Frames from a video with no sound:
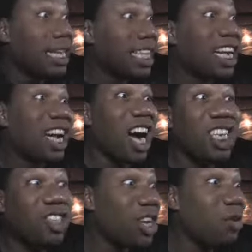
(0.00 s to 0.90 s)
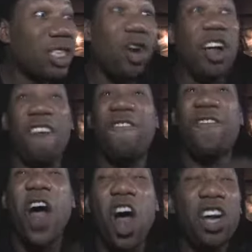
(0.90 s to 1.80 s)
The country was on a
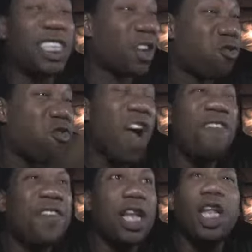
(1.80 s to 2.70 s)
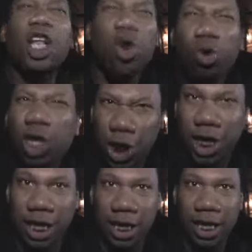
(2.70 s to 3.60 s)
verge of
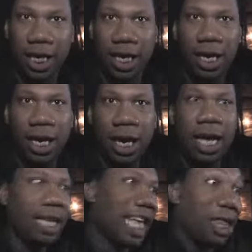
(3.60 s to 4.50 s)
revolution. They